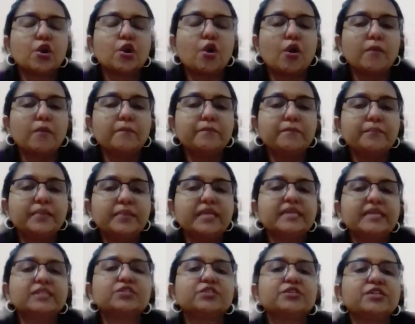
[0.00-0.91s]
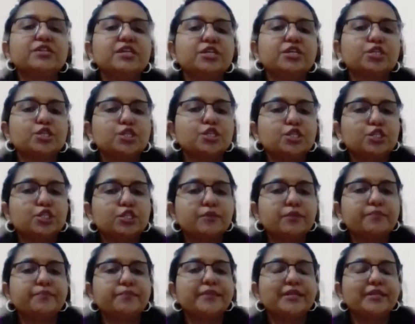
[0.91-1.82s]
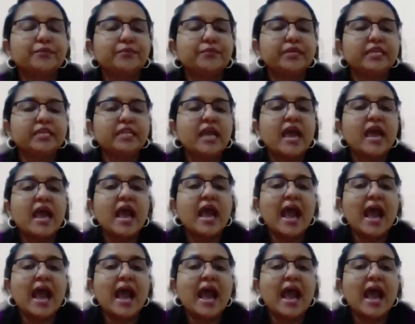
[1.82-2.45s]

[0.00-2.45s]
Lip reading: complex relationship between